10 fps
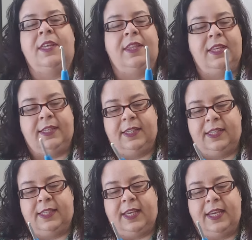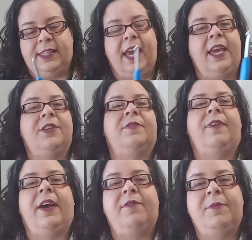This is a size H,
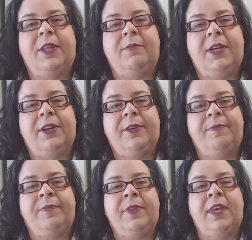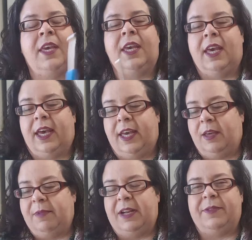5mm,
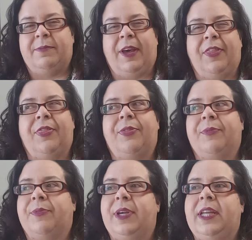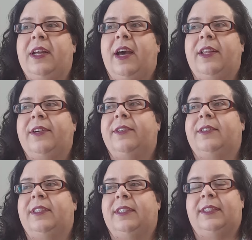and it was about
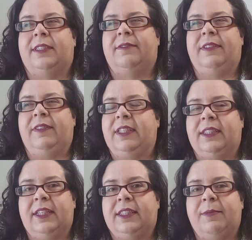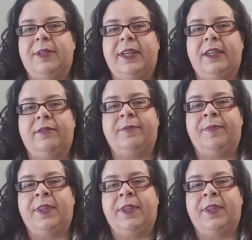$3.50, I believe.